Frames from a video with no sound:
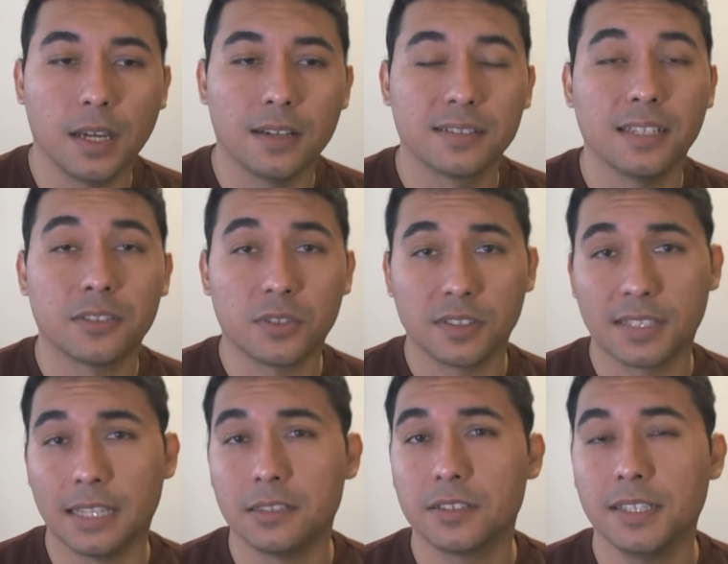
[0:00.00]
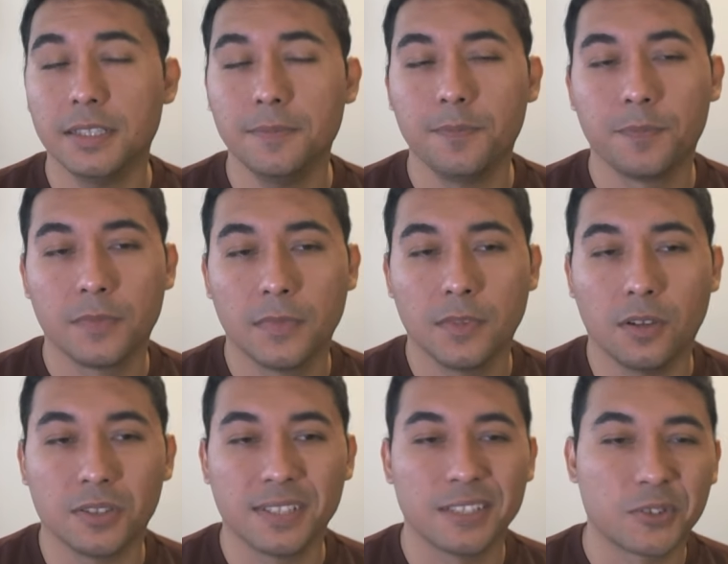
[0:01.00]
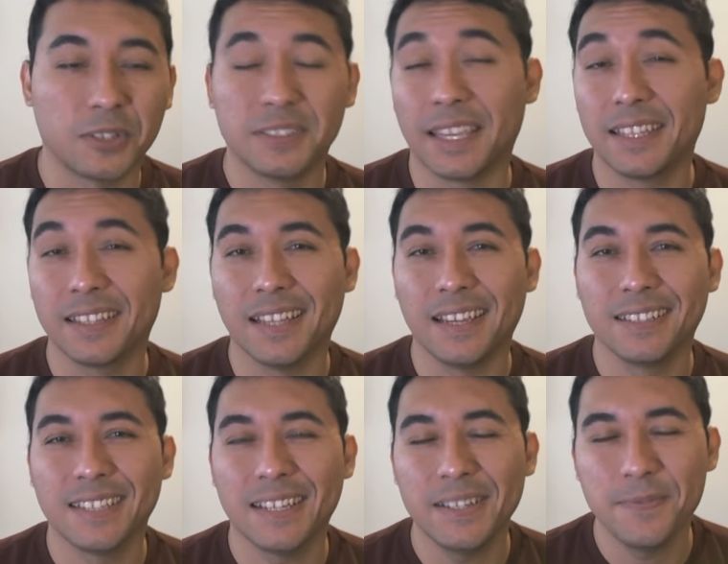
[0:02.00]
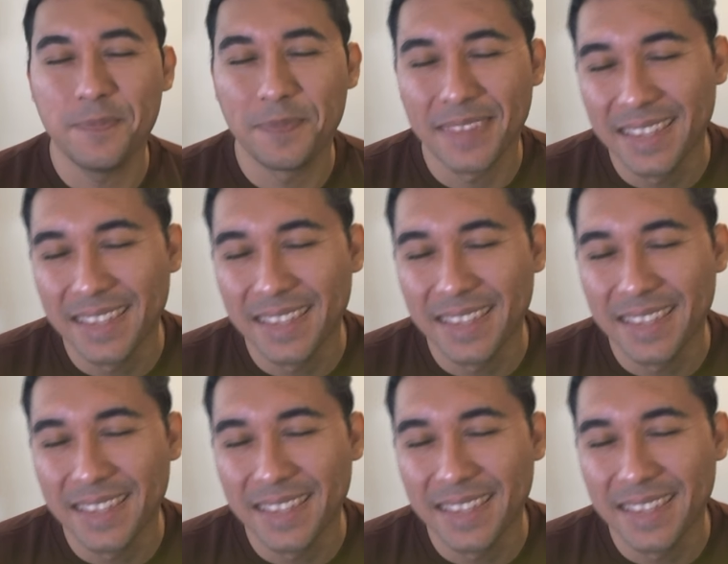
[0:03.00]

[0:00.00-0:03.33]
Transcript: Central Standard Time or Central Daylight Time.